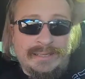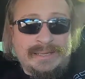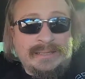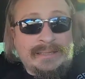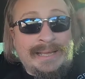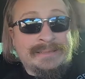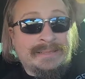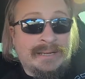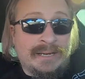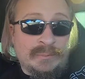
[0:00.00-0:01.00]
The last
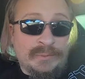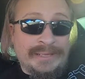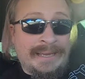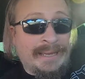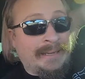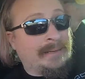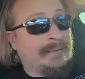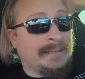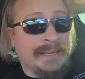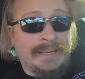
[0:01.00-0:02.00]
time we
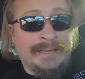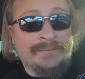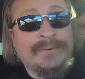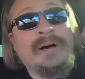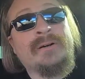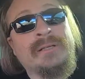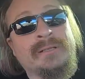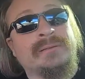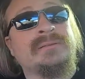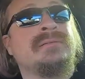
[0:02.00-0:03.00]
had a
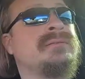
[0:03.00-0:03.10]
Falcon